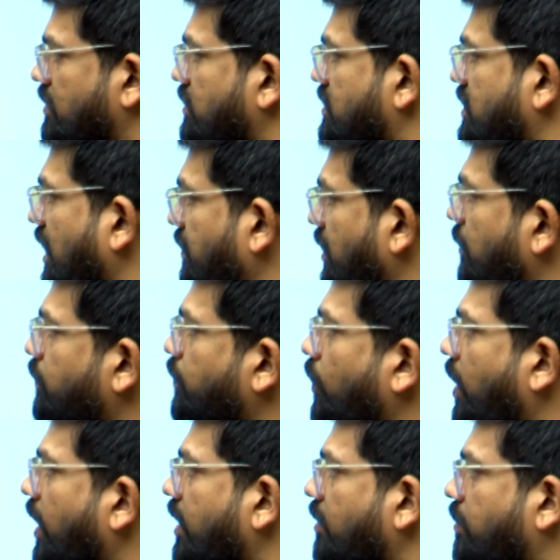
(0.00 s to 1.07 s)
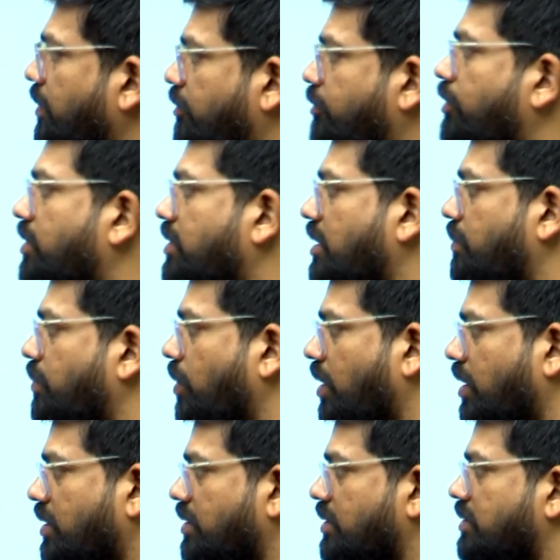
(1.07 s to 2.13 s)
summing point before the
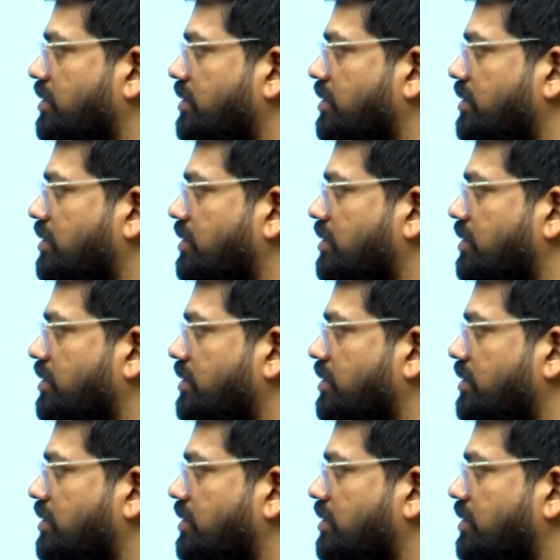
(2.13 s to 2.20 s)
block.